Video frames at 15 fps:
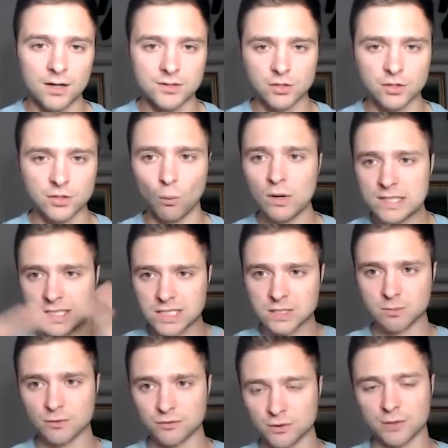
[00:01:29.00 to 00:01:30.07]
So what is
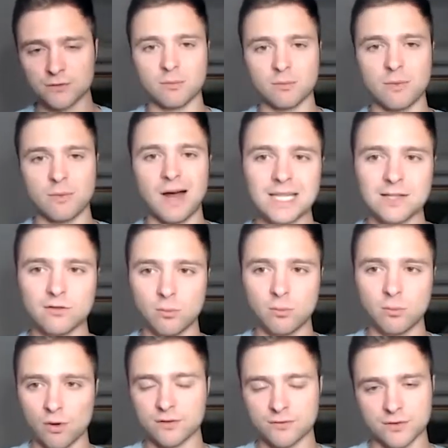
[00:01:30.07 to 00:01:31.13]
Superfluid from a high-level
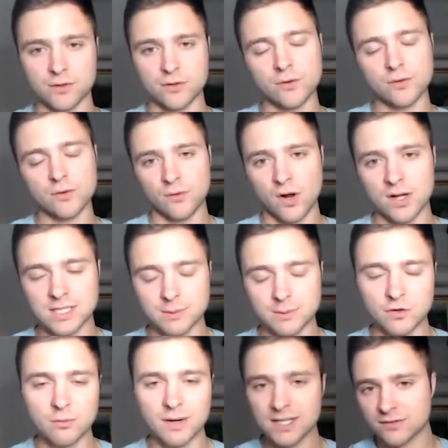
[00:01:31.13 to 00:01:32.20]
point of view, right? Some
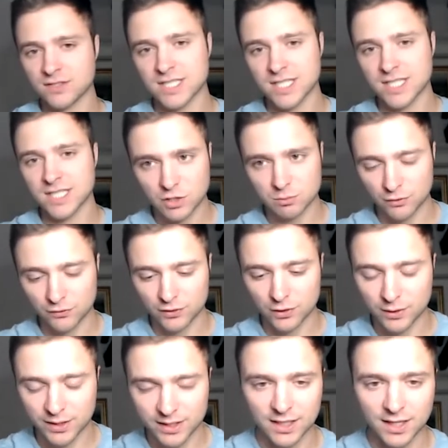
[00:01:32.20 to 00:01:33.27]
of you might have seen
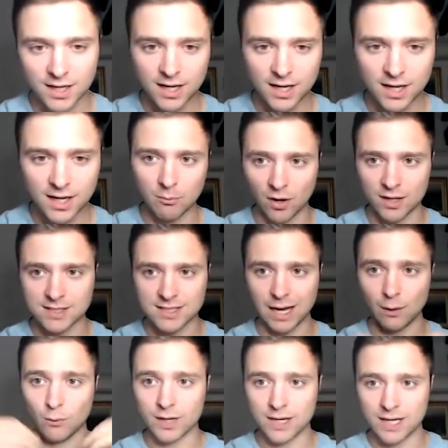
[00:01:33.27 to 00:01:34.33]
Superfluid, but
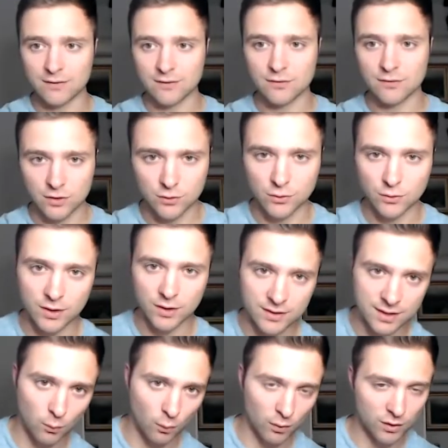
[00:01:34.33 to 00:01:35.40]
I will give you
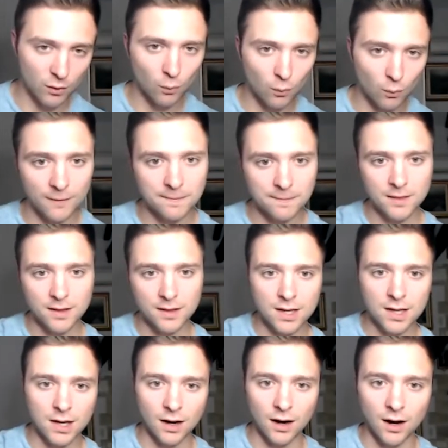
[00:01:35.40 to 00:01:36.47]
the 101.
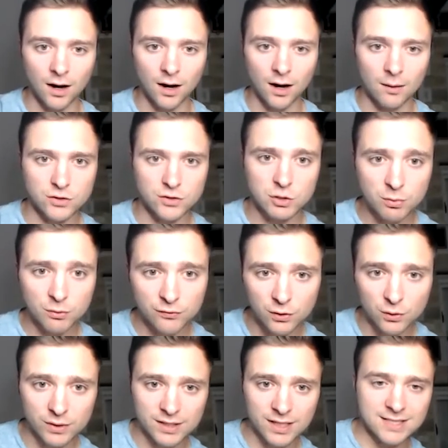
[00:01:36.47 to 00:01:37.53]
So
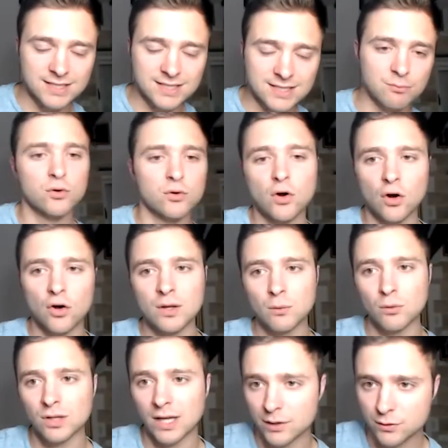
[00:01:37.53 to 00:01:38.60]
Superfluid is a protocol that
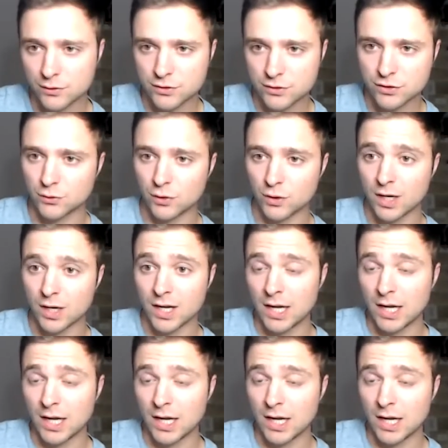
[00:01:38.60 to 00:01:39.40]
will allow you to